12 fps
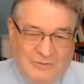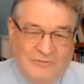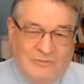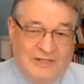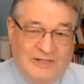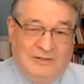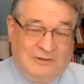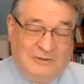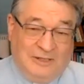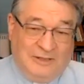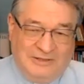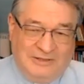with it or
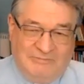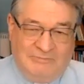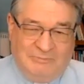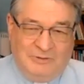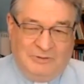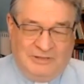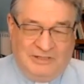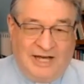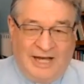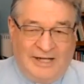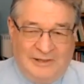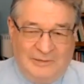else die
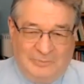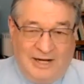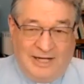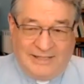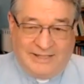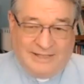in the process.